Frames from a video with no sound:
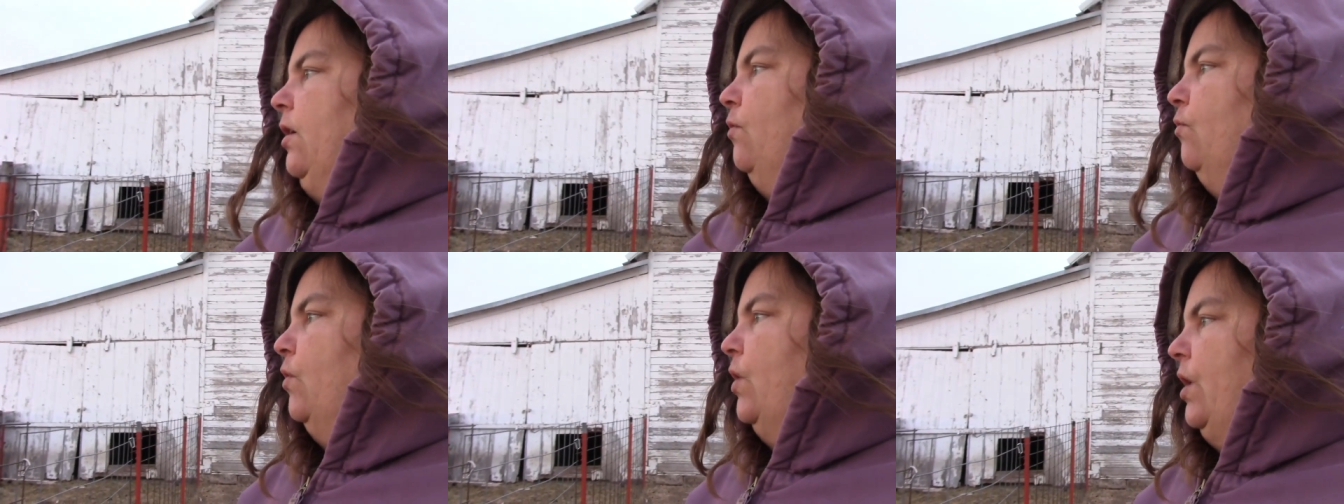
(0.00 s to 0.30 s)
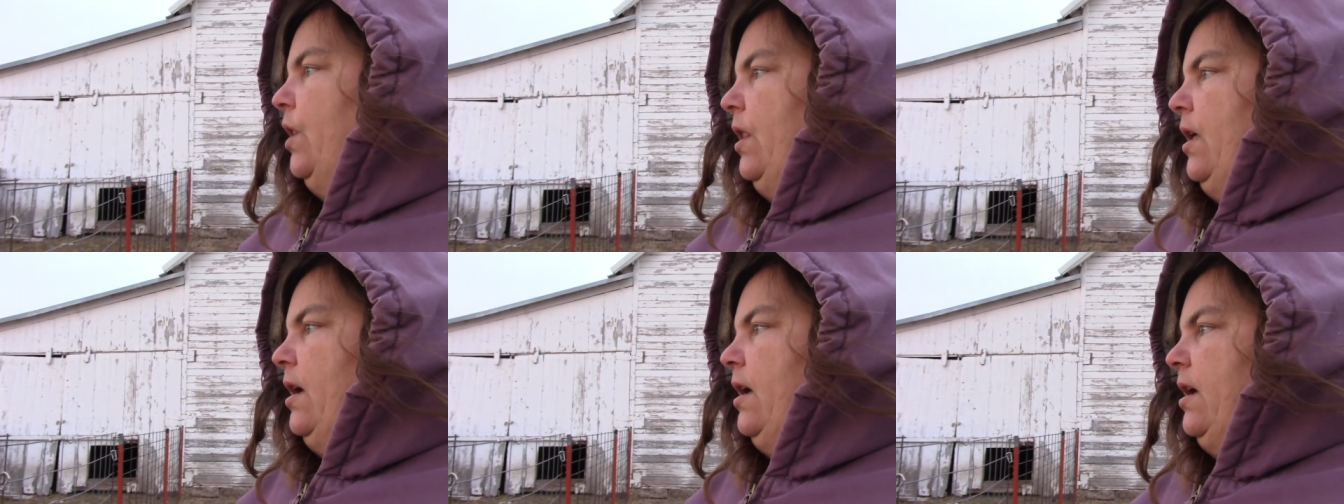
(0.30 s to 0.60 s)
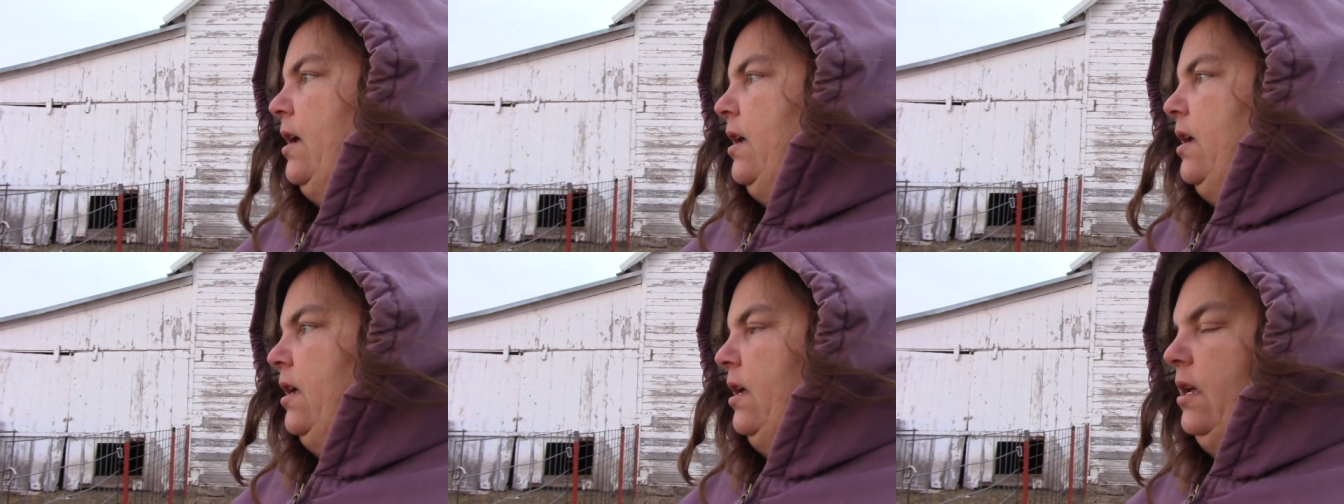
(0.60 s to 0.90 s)
while
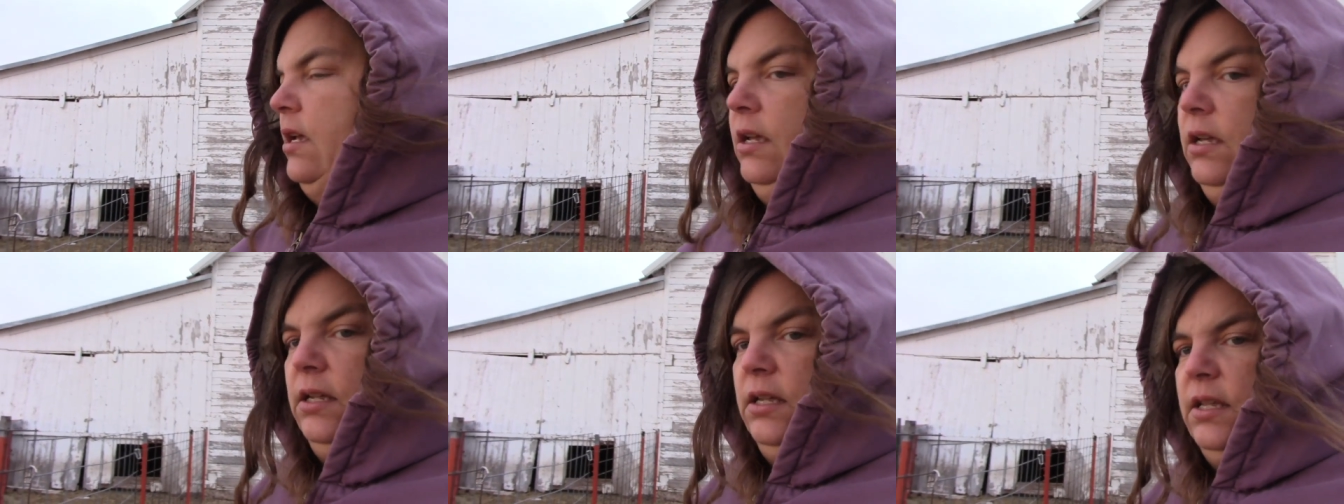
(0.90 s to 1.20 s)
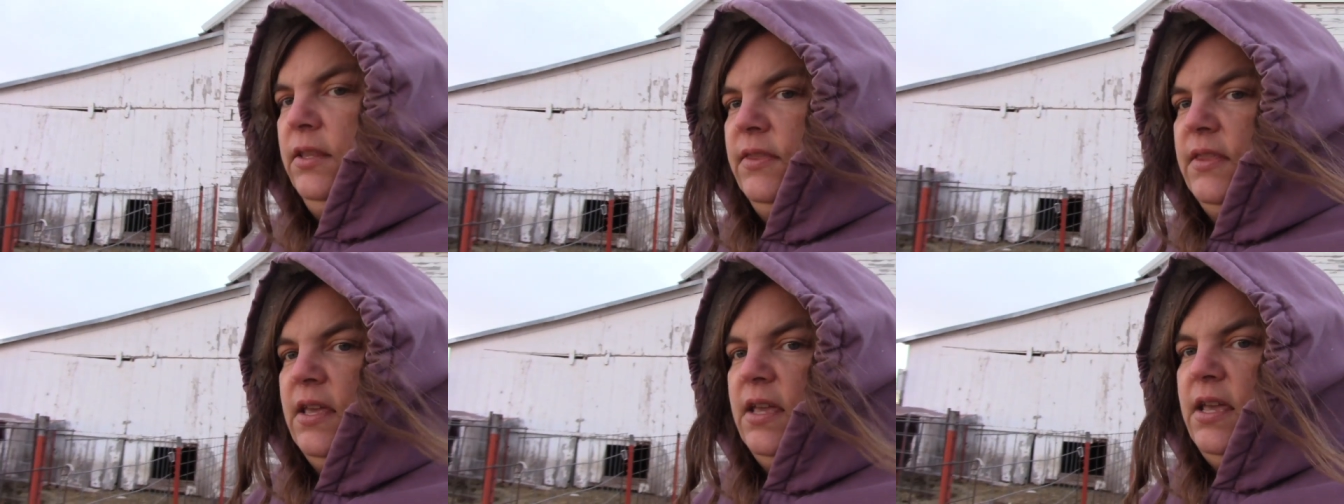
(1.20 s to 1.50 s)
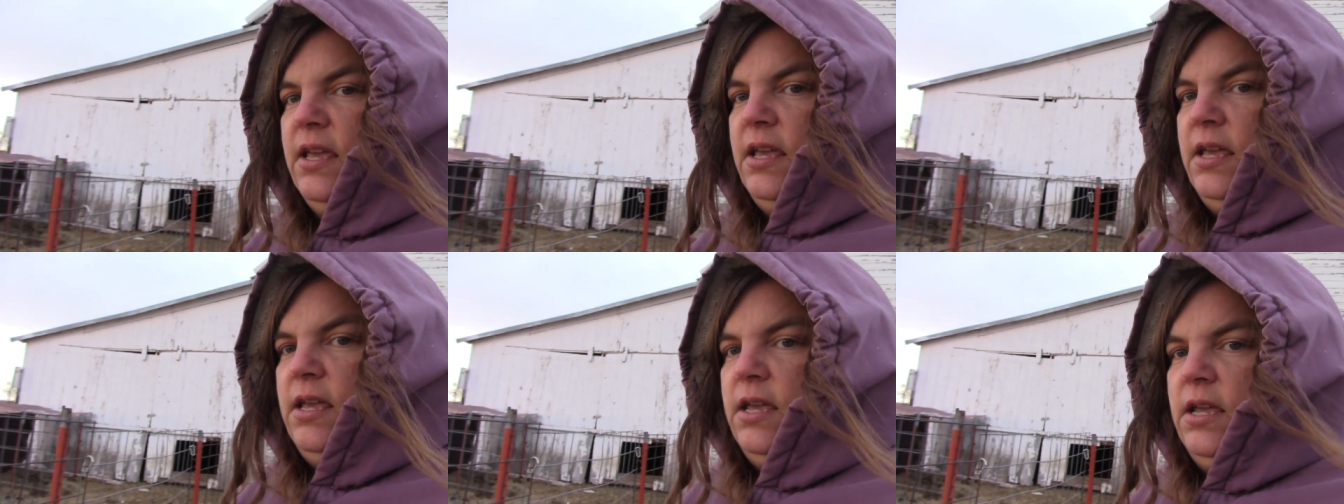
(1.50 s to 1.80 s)
I get the
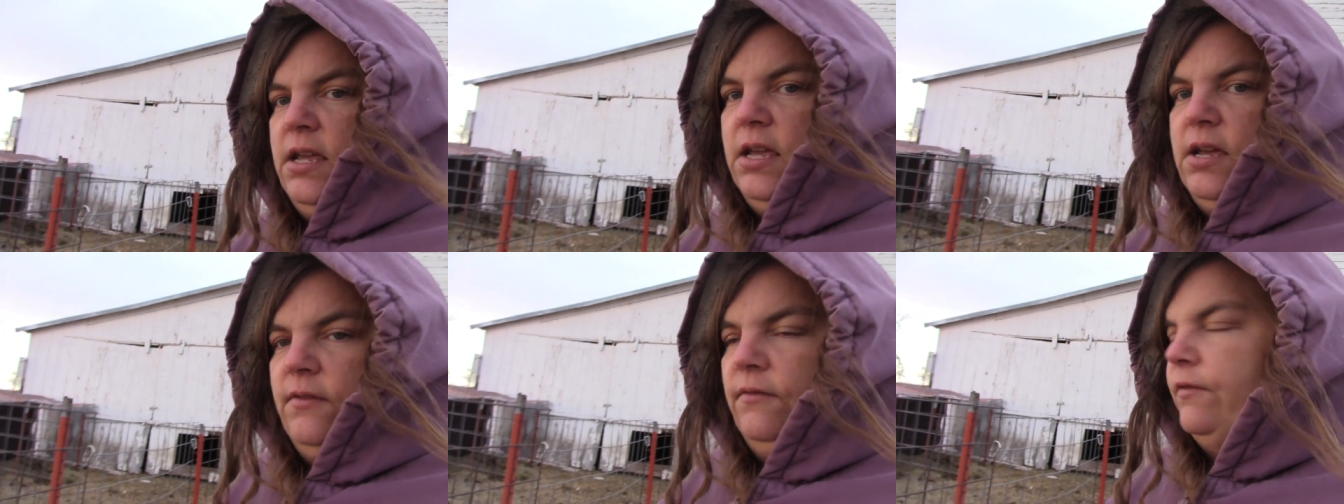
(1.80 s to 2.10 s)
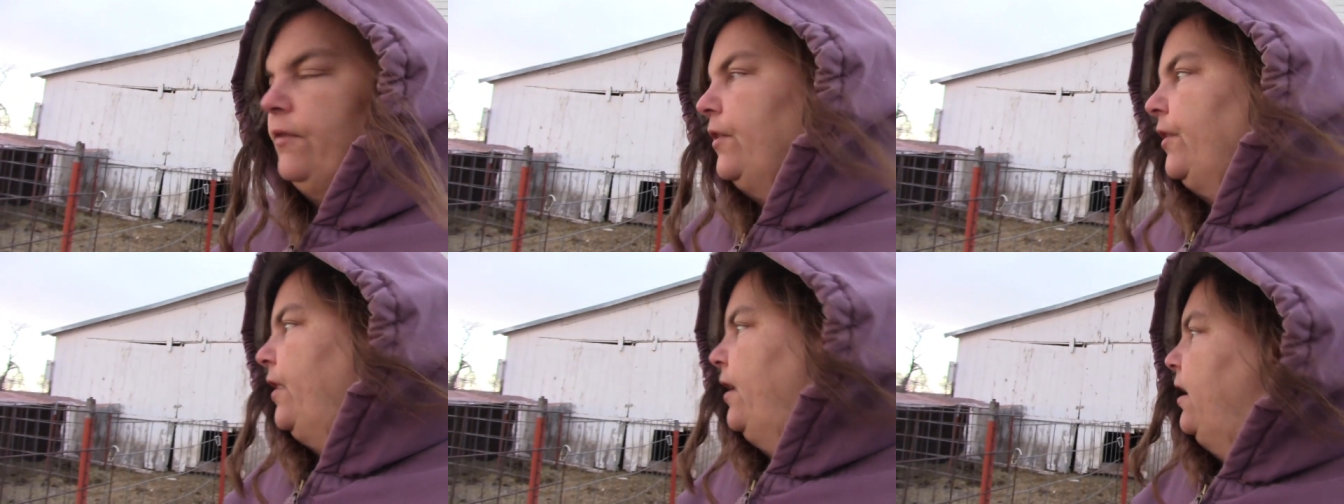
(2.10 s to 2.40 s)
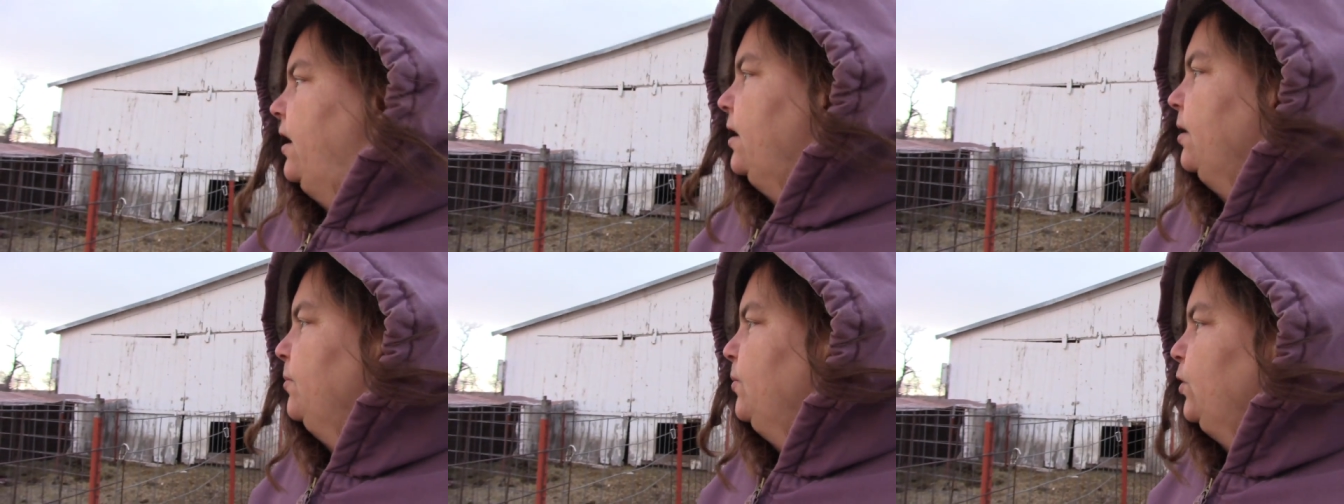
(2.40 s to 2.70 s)
hay for the
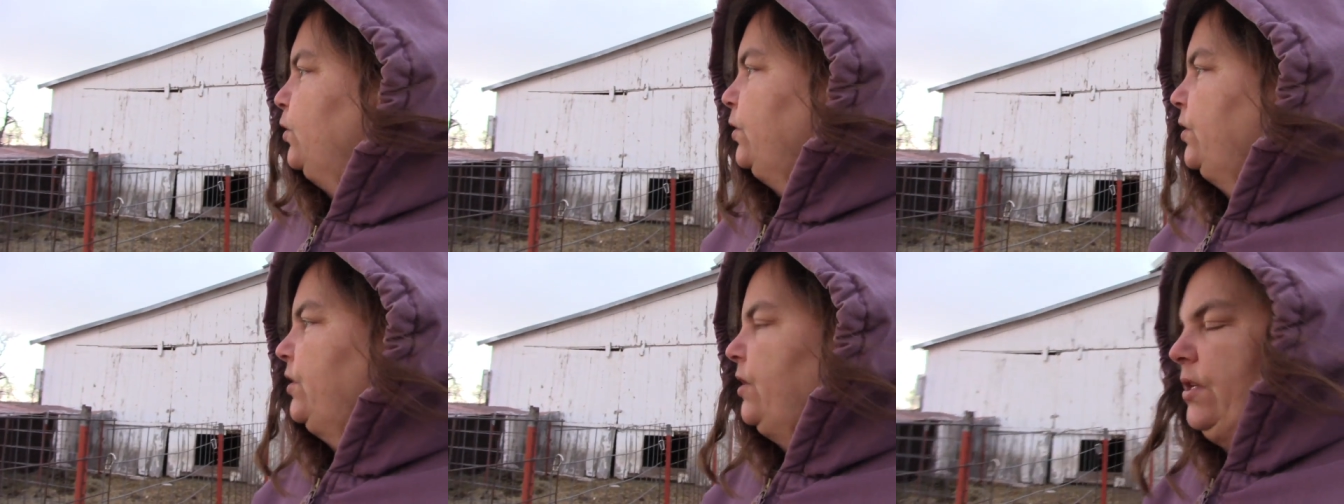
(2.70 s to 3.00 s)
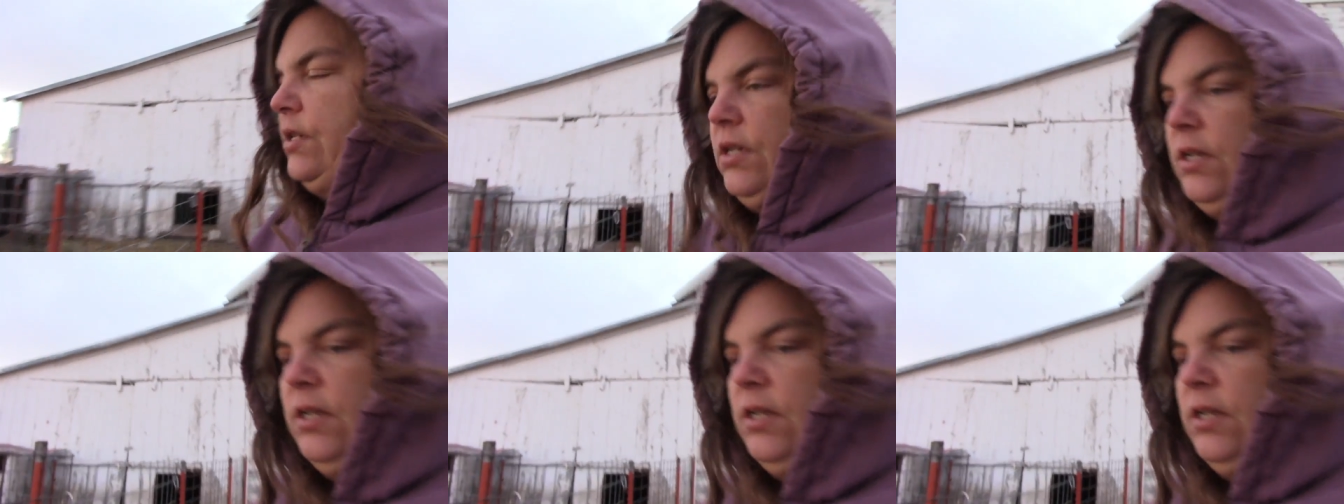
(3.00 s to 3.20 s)
animals.